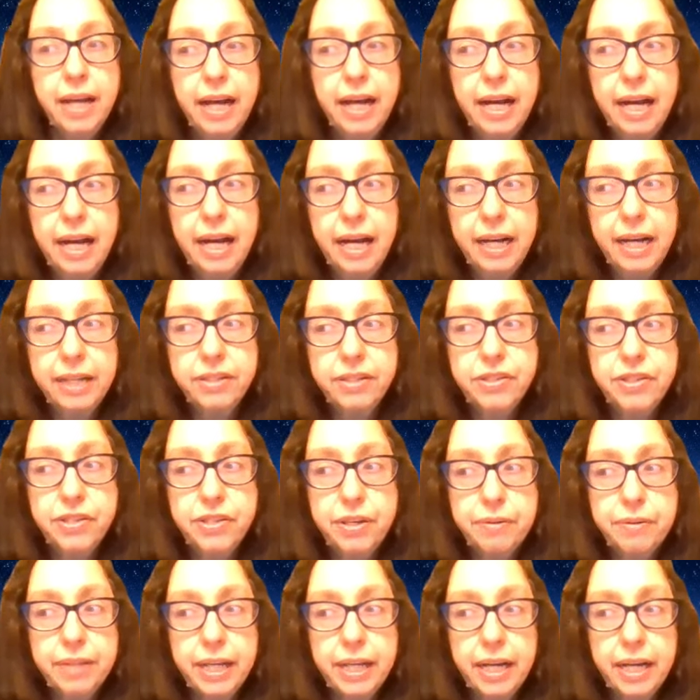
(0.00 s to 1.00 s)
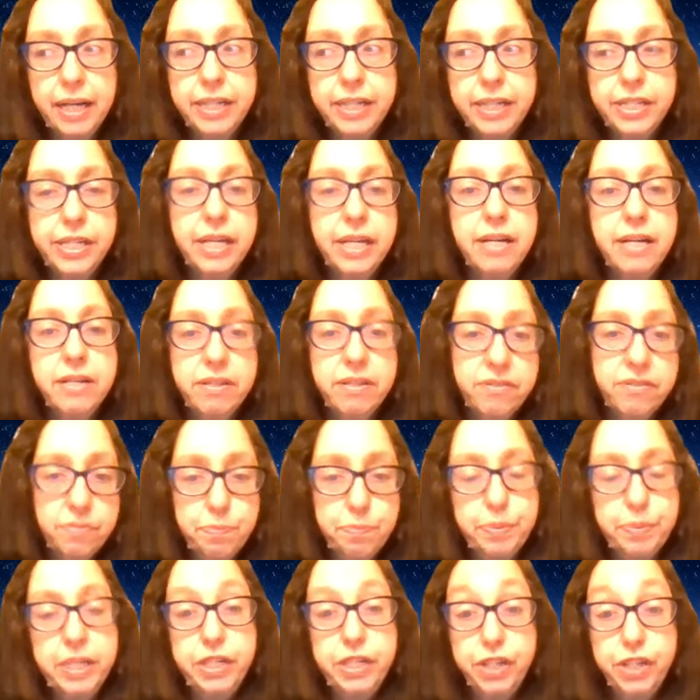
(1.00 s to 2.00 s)
And so the idea is
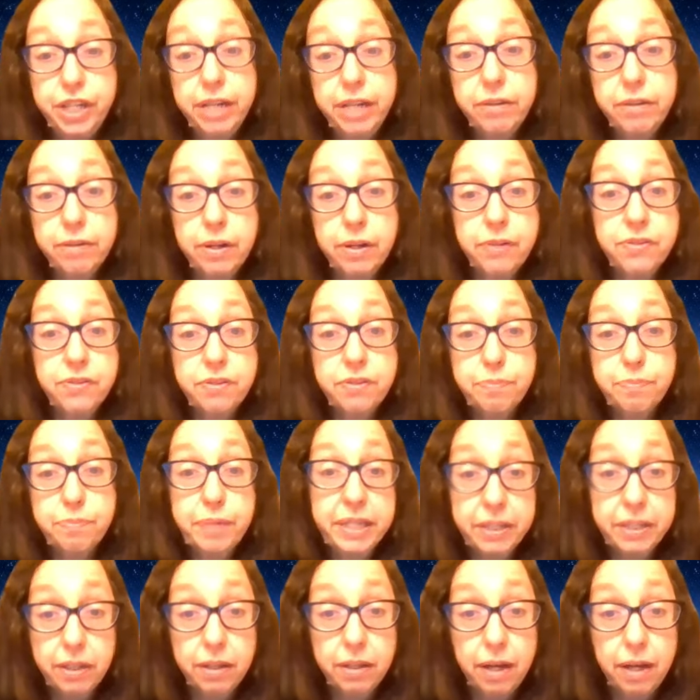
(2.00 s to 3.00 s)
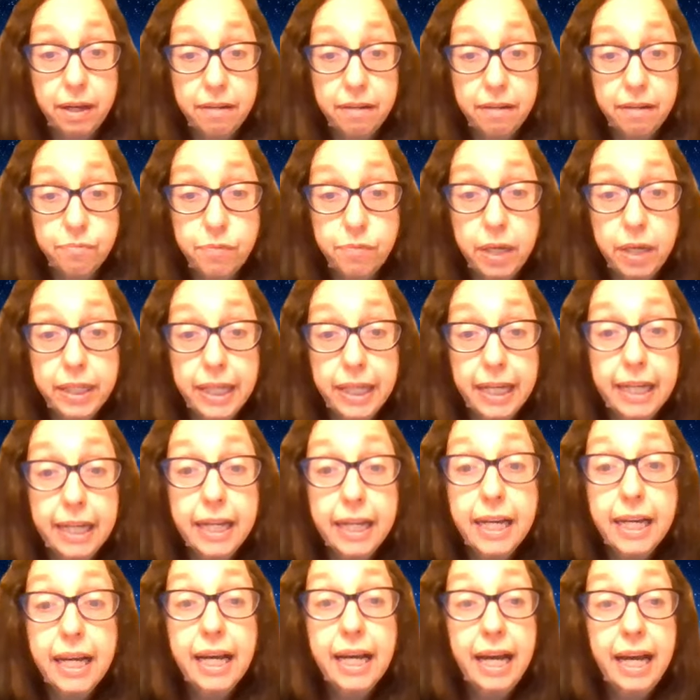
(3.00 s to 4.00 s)
be generous, spend a lot of money,